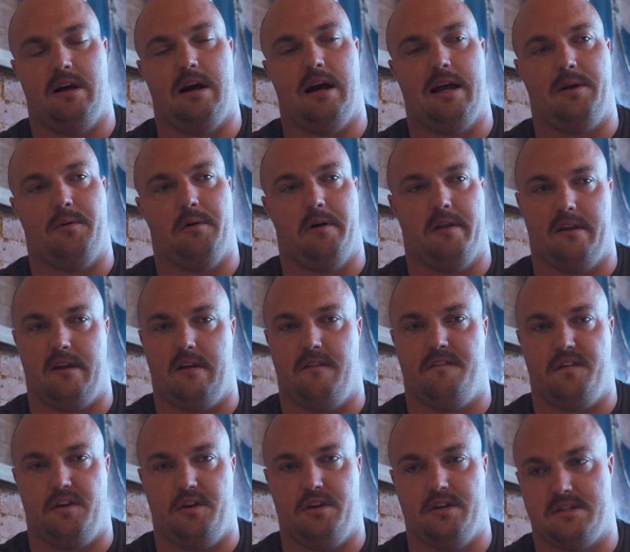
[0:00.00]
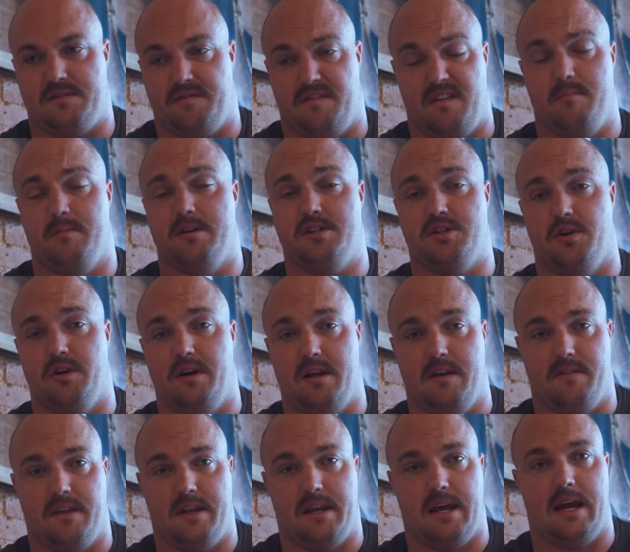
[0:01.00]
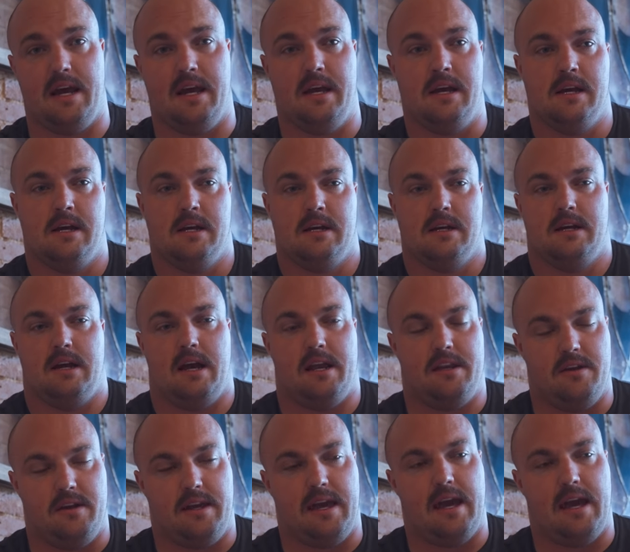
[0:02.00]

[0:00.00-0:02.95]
high quality foods for the majority of the day, and you